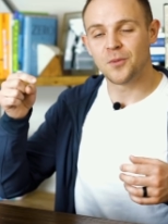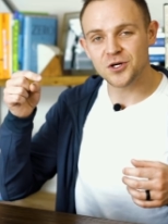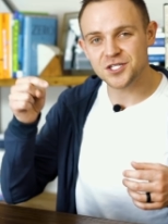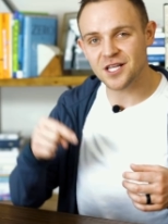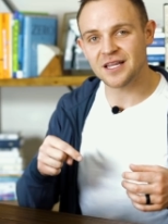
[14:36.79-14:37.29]

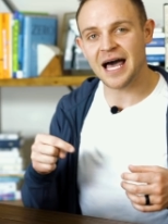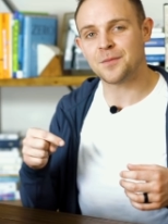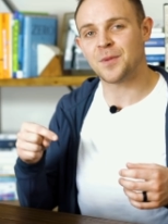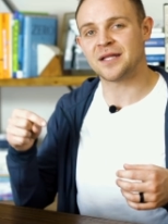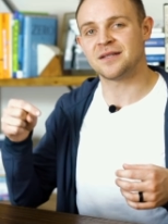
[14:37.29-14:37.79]
push the
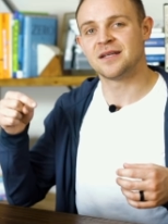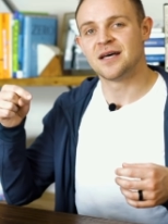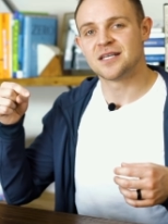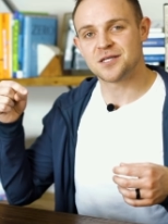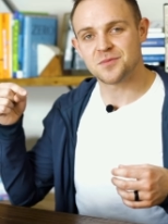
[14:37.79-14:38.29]
like
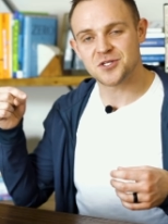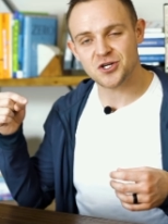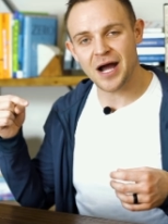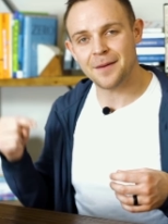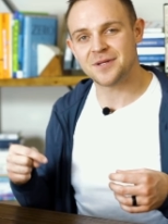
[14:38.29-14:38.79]
button,
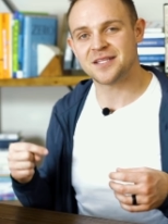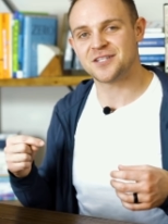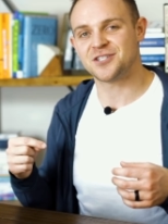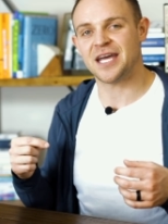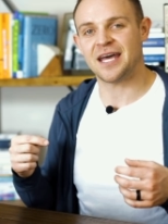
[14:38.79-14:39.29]
subscribe to
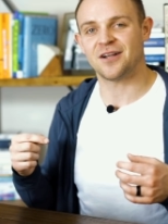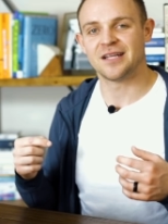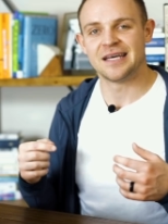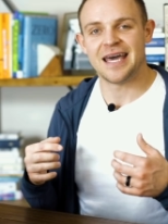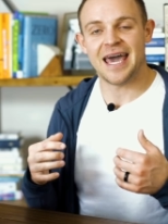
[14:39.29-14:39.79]
the
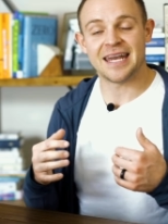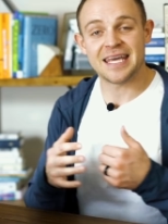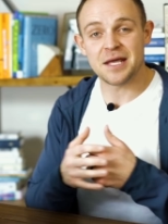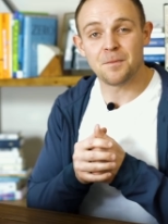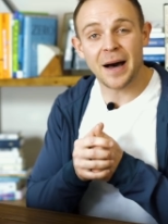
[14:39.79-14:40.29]
channel, and
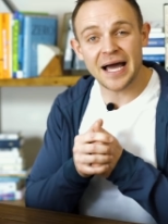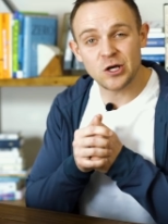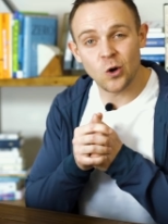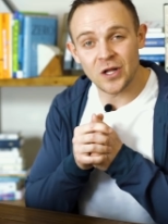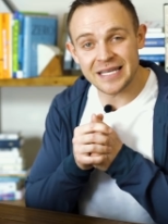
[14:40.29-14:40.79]
again, my
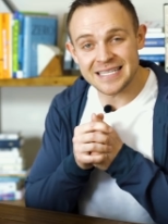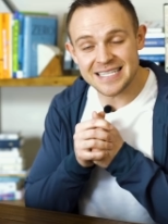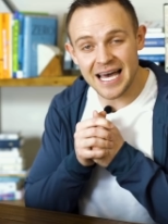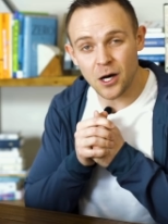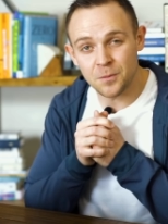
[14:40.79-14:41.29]
goal is
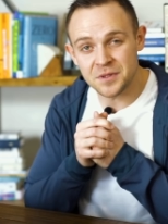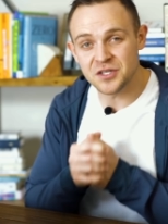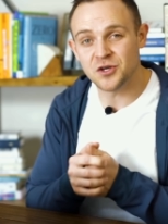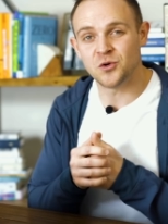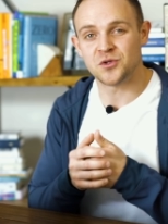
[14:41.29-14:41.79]
to help
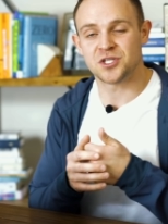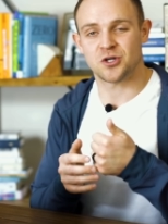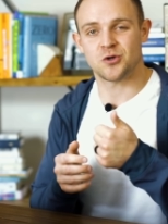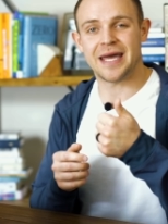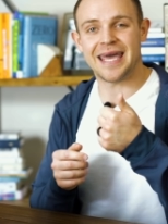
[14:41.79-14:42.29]
you to
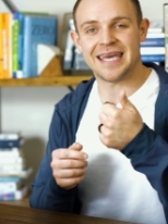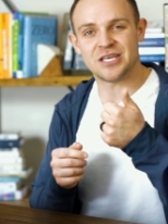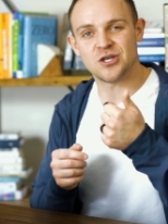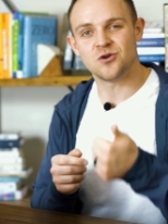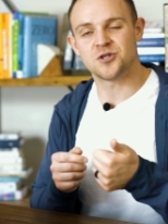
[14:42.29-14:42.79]
create a
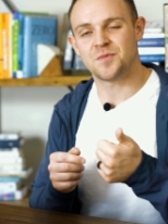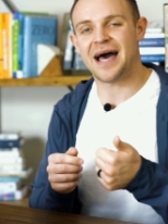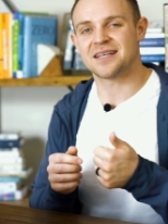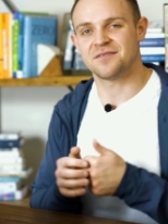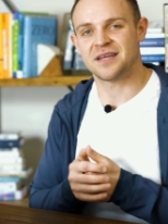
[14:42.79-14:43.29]
huge
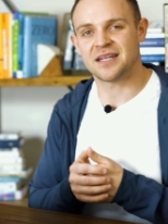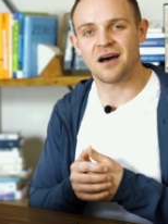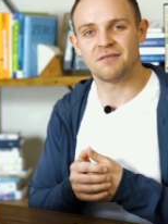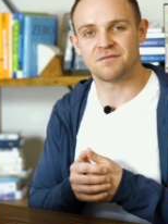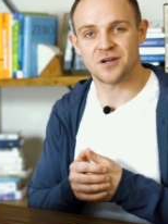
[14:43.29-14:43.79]
passive
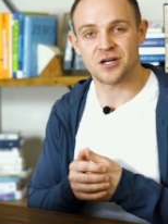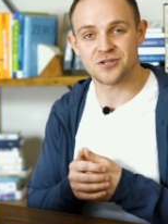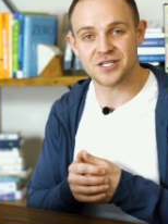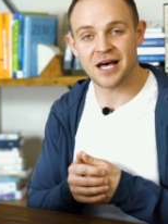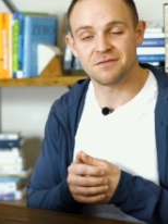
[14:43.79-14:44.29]
income for
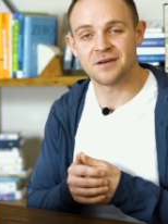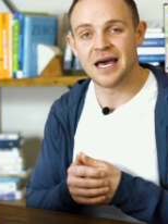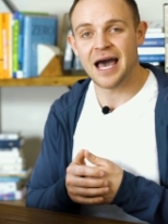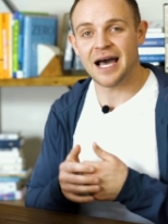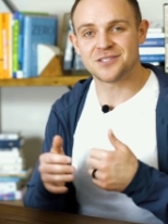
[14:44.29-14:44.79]
yourself.
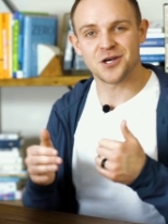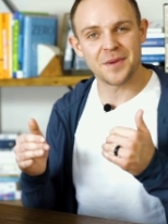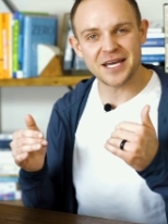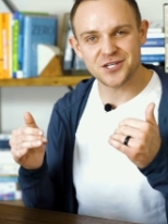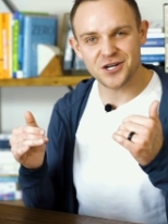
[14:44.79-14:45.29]
And so
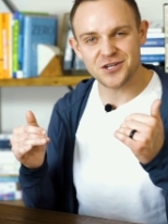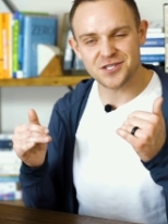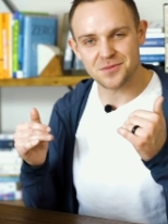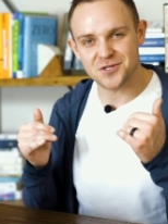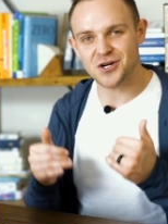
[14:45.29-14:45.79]
make sure you
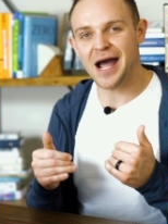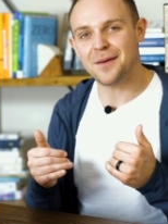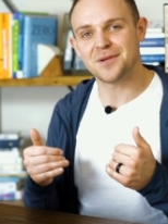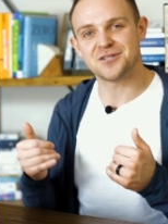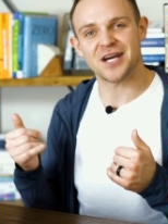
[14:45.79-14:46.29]

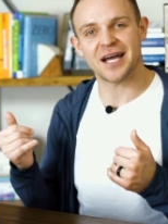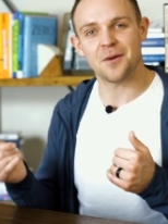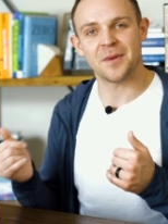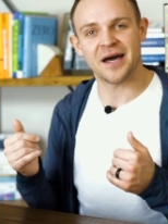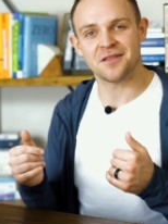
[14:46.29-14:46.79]
subscribe and check
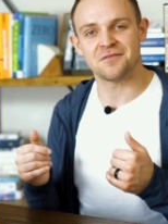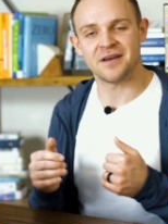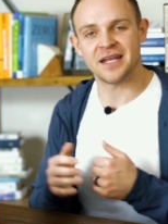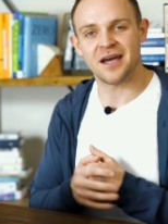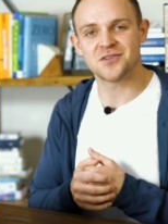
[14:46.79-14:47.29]
out my other
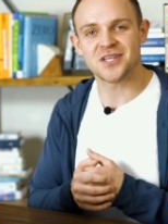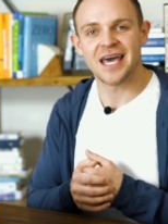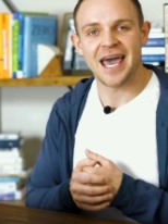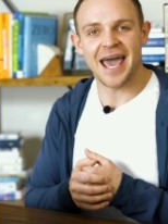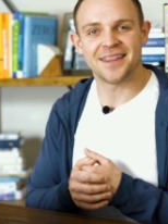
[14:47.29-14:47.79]
videos.
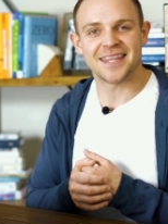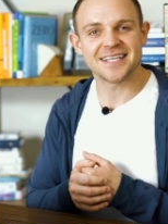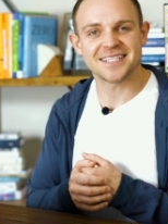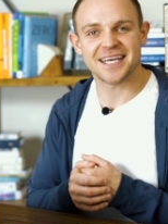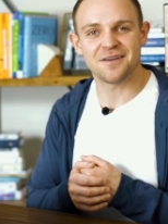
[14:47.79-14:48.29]
And
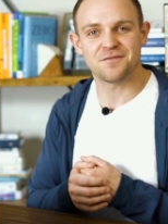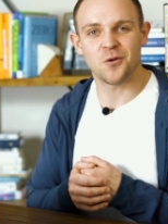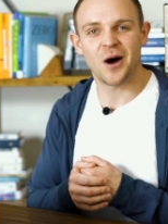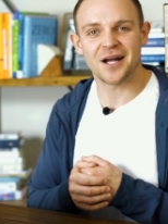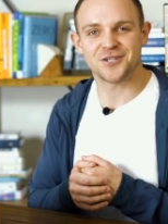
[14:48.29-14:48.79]
thanks again
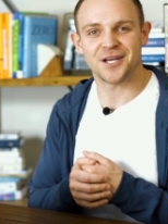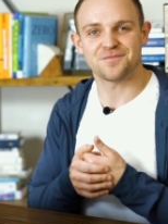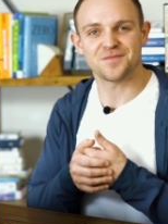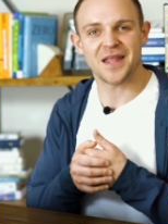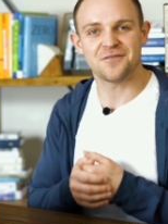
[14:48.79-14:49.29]
for watching.
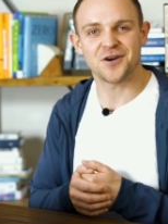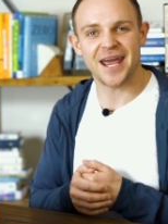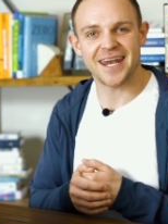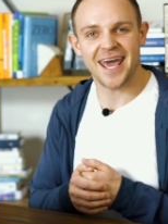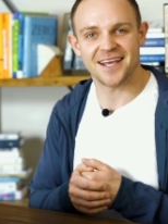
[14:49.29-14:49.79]
Have a
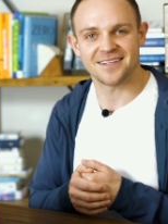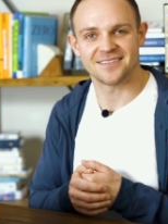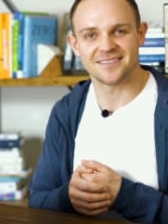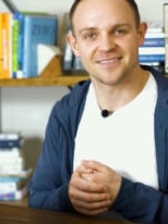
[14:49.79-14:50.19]
great day.